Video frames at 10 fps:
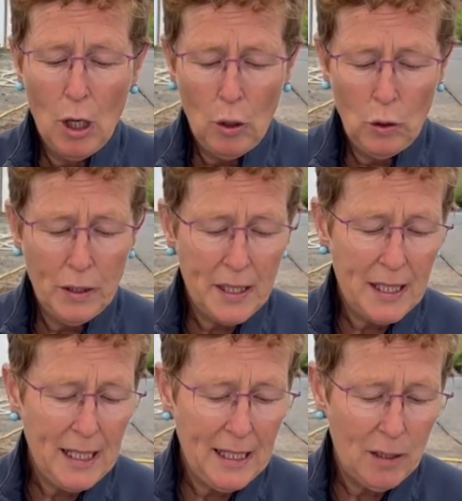All the
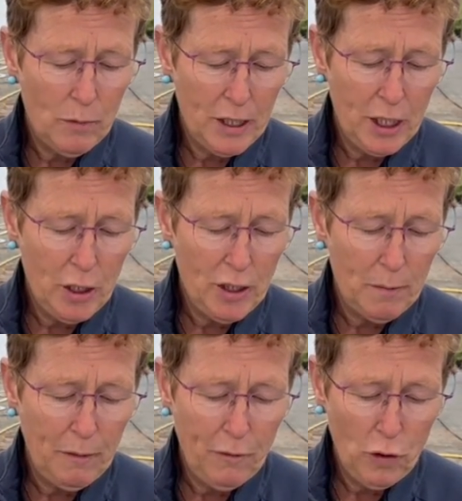seed that was used
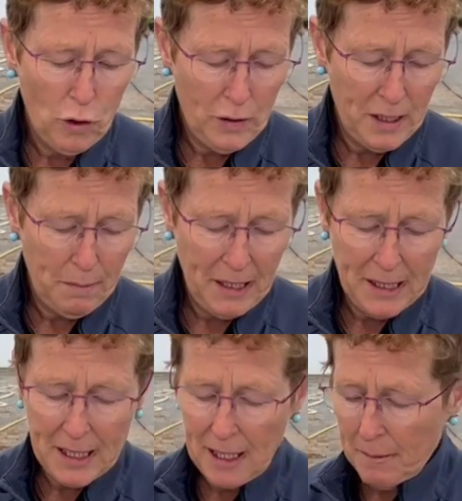before has been
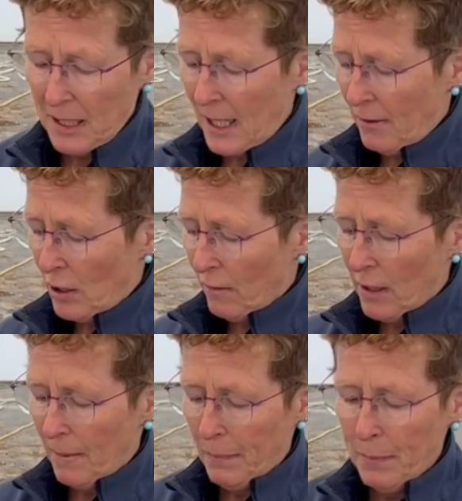tipped out of the